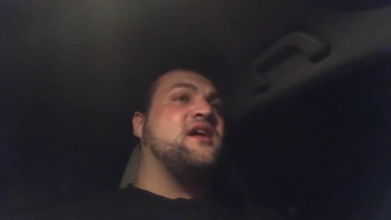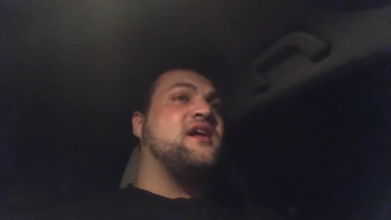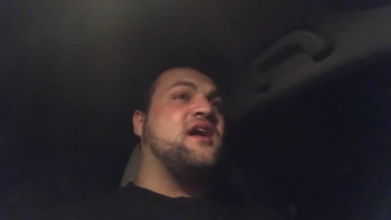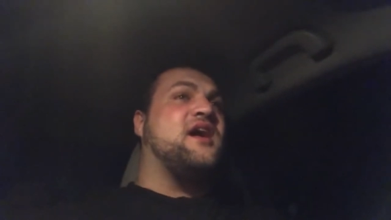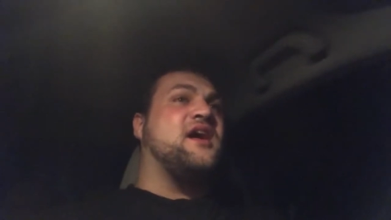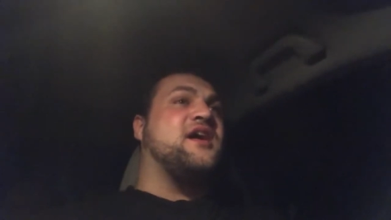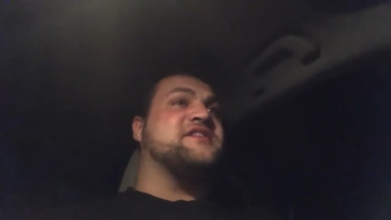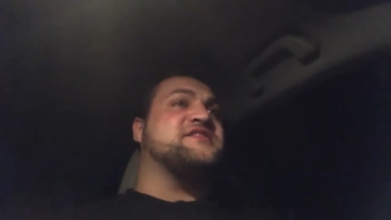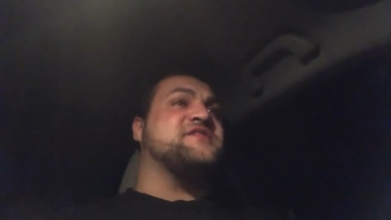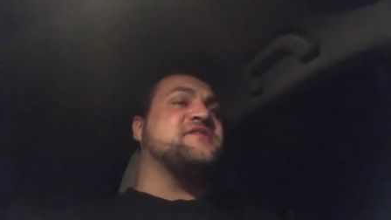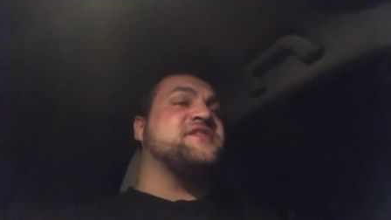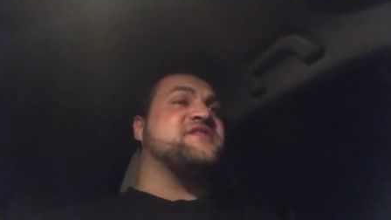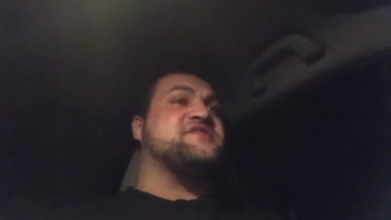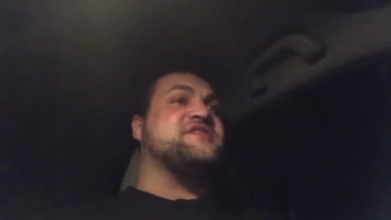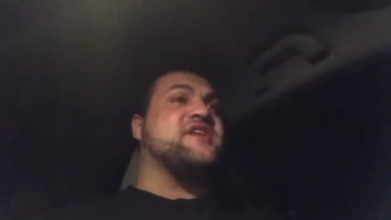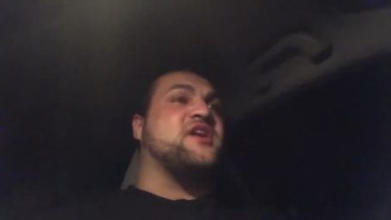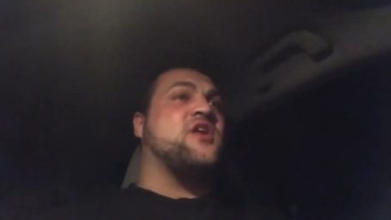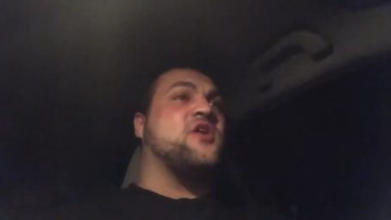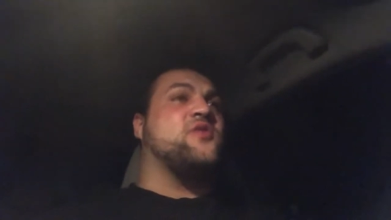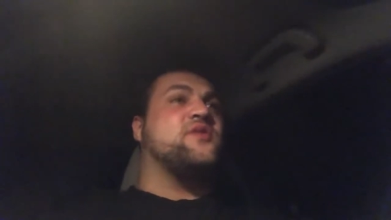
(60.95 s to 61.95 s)
uh, to
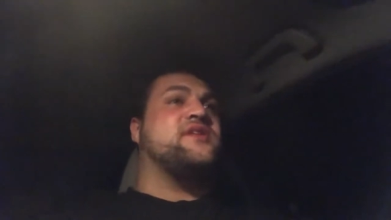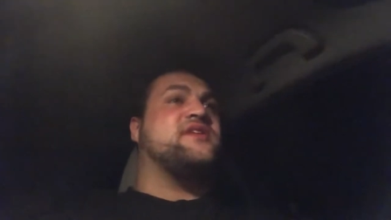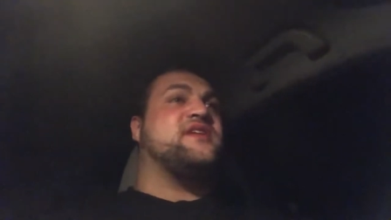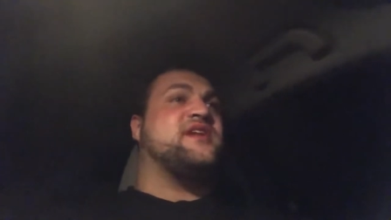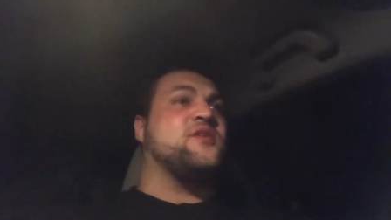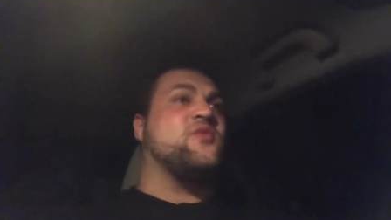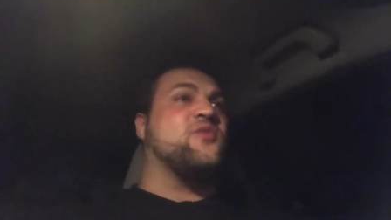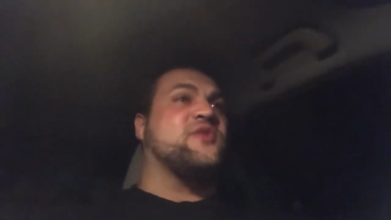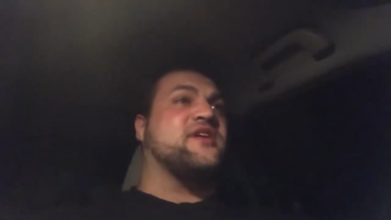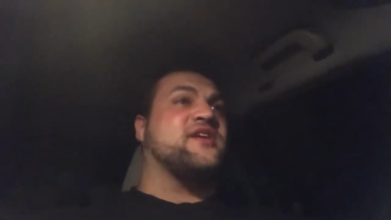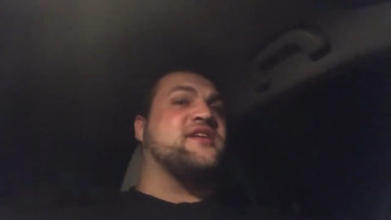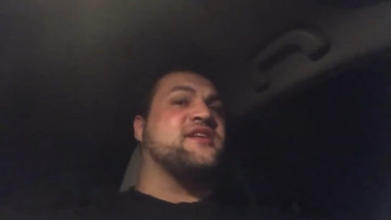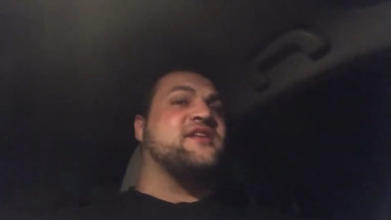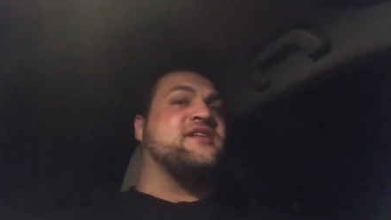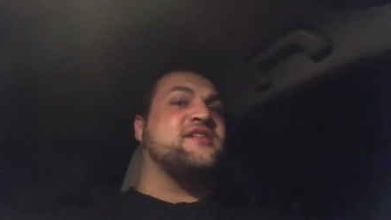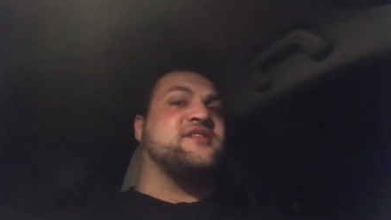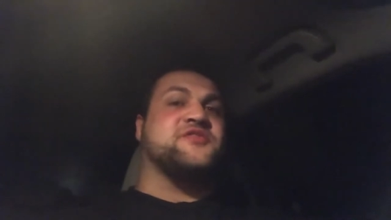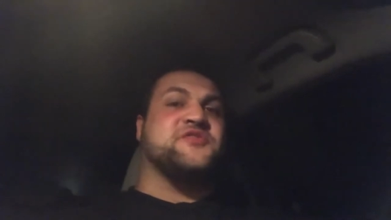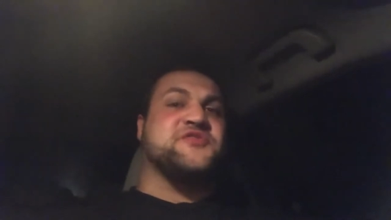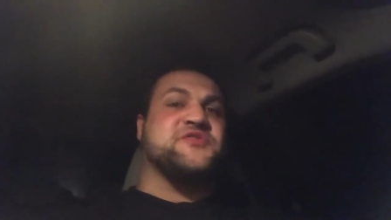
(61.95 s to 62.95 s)
visit Owen, and we're
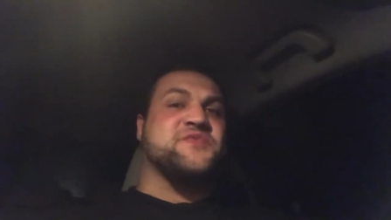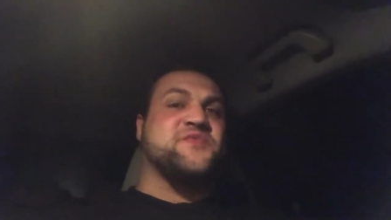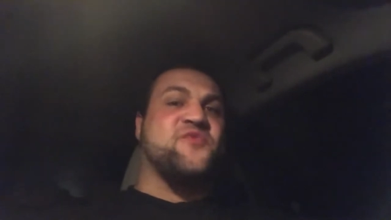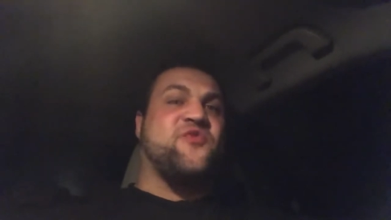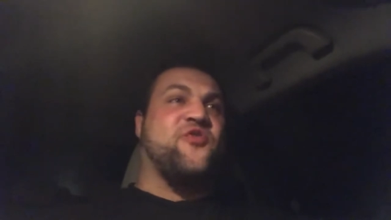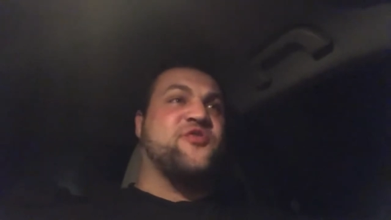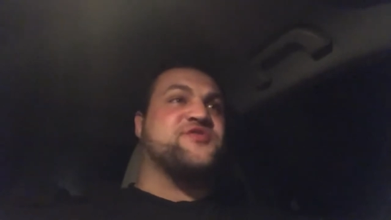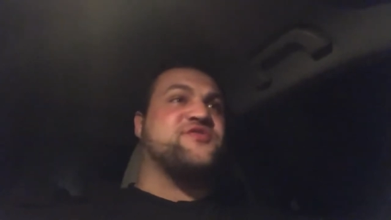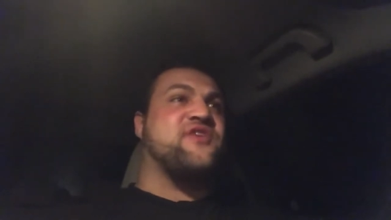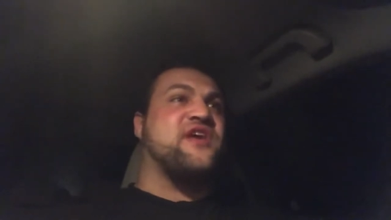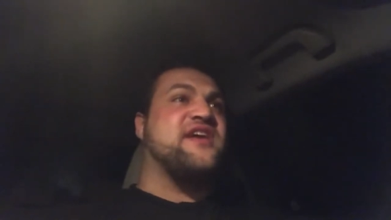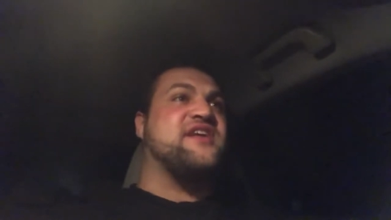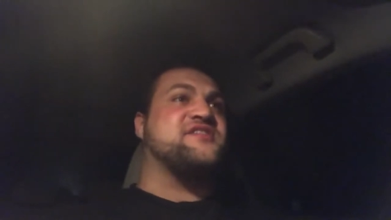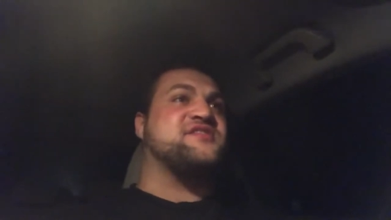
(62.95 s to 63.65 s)
gonna do some Force Friday